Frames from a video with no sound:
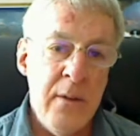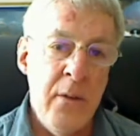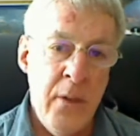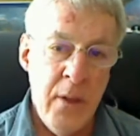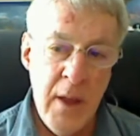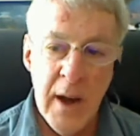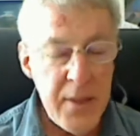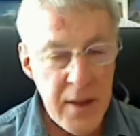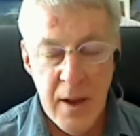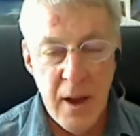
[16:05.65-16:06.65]
And
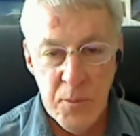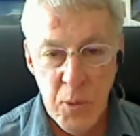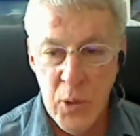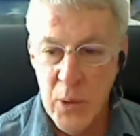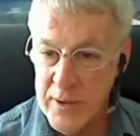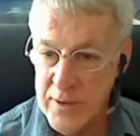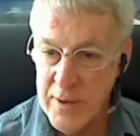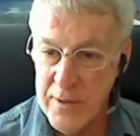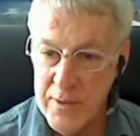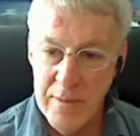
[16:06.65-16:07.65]
I think CosmoQuest
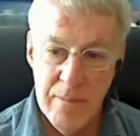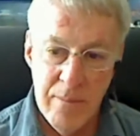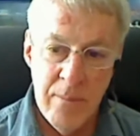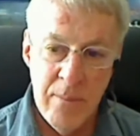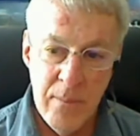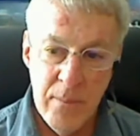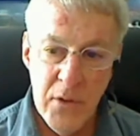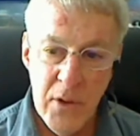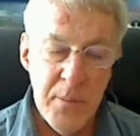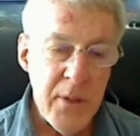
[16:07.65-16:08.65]
does
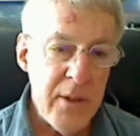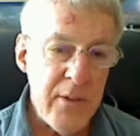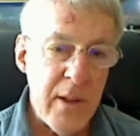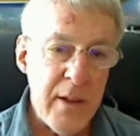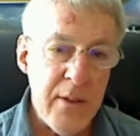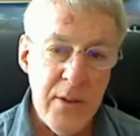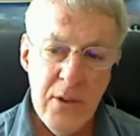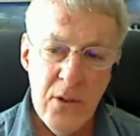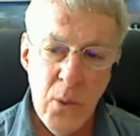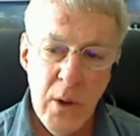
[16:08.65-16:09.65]
some things like this
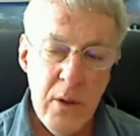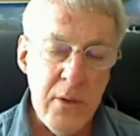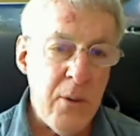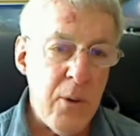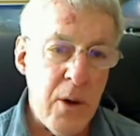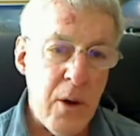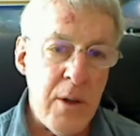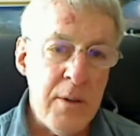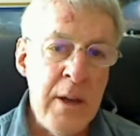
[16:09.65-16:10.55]
as well, as I recall.